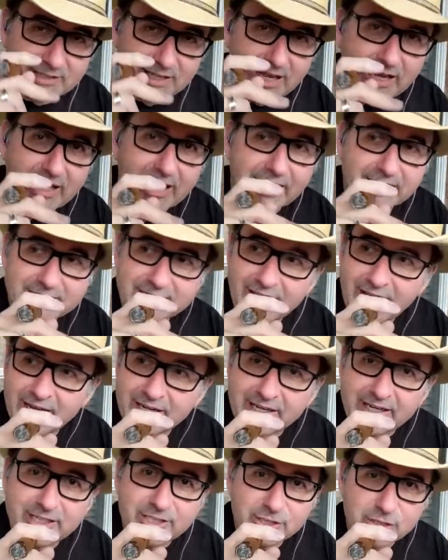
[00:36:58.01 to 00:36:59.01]
I like that.
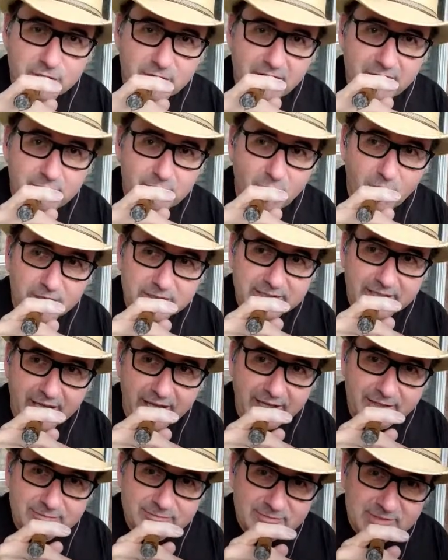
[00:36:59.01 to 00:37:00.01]
I need to trademark
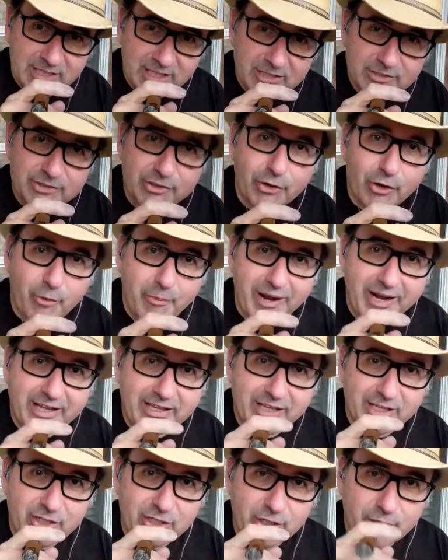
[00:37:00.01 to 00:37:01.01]
that so
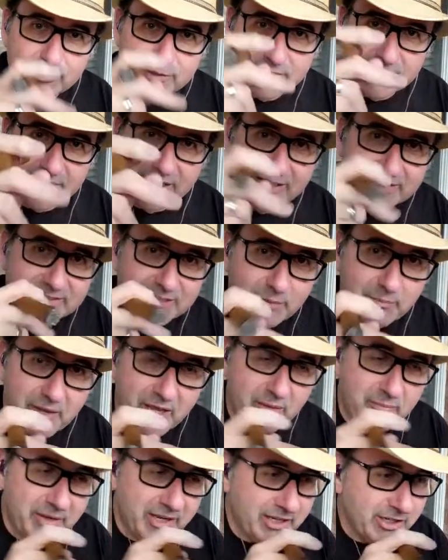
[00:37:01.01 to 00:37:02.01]
nobody can use it unless they
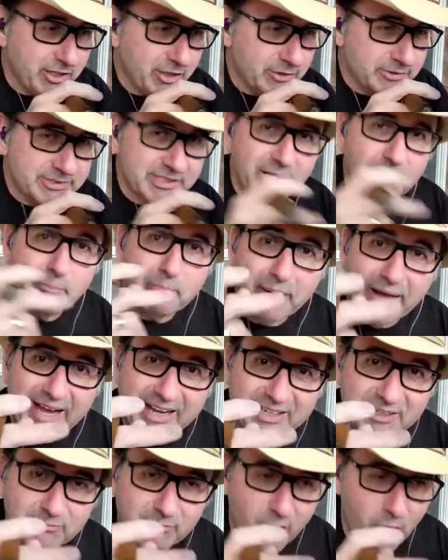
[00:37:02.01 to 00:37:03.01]
pay me to use it. A
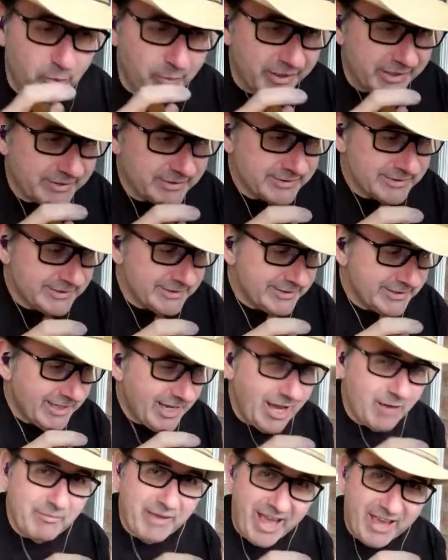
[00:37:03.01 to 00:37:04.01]
Biden moment.
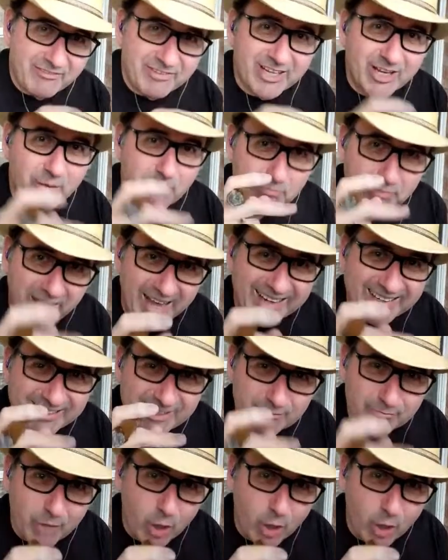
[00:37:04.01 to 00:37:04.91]
I'm having a Biden